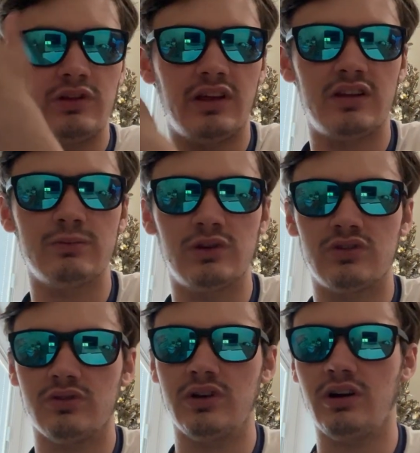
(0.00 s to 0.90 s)
that is
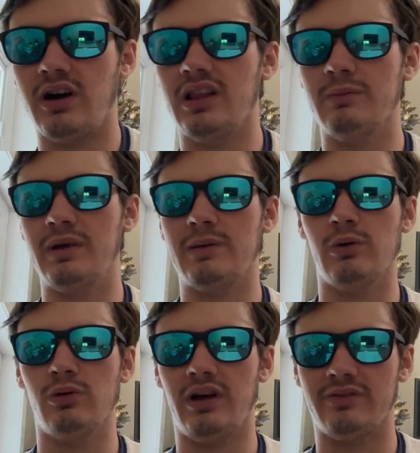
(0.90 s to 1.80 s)
Missouri or Alabama,
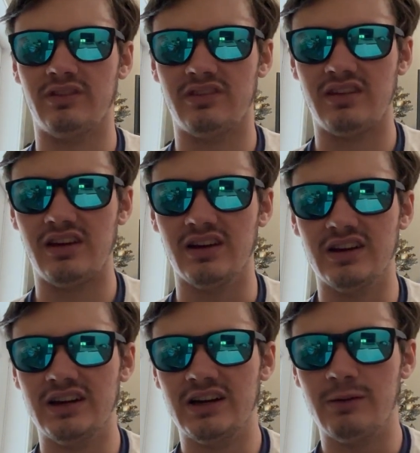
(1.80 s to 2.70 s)
we'll have to see.
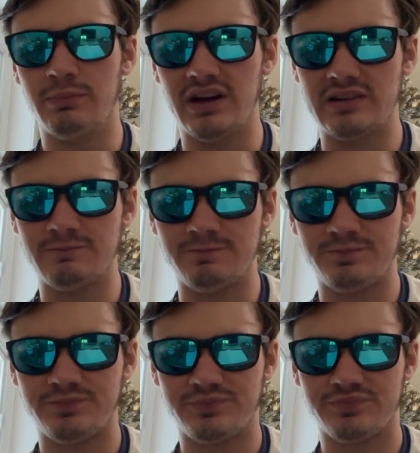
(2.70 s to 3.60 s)
But
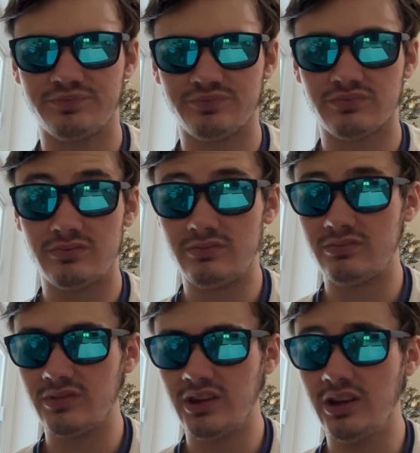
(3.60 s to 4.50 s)

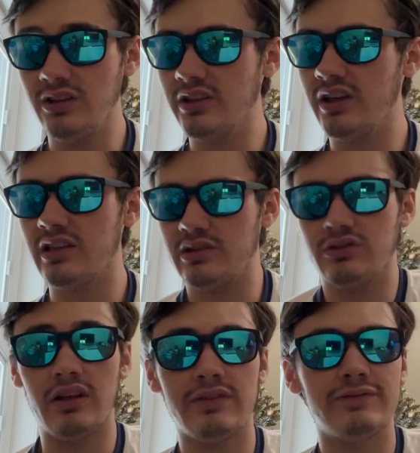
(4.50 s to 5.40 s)
you look at that,
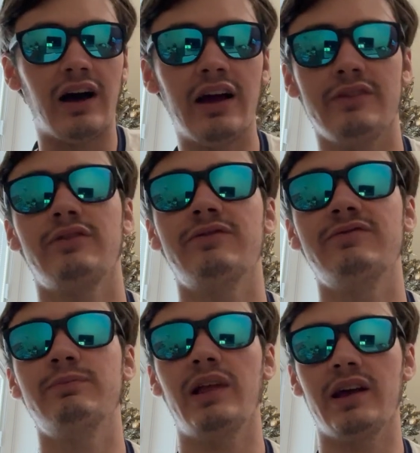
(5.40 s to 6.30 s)
that's five
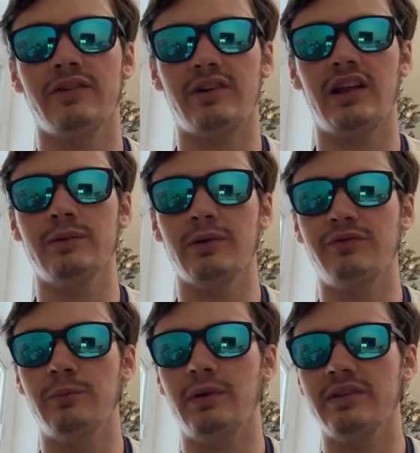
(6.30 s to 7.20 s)
playoff caliber
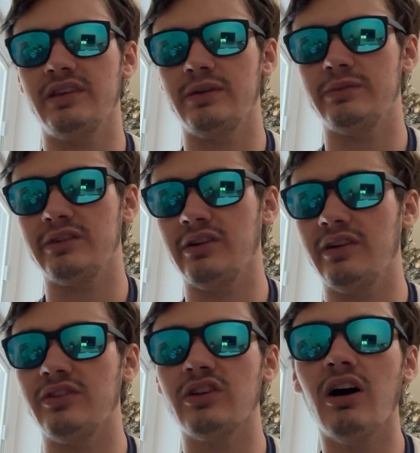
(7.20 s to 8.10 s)
football teams. You're not
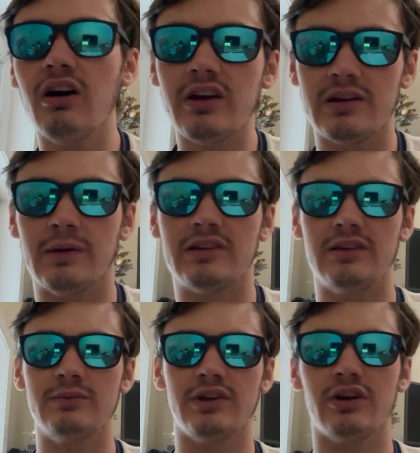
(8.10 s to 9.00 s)
even talking about
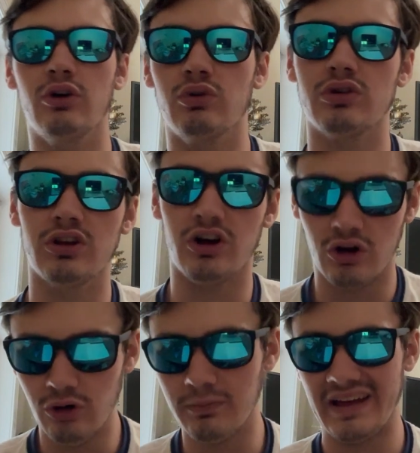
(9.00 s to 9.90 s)
teams like
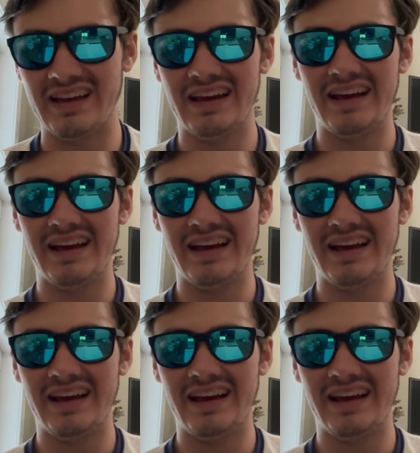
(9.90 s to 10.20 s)
Oklahoma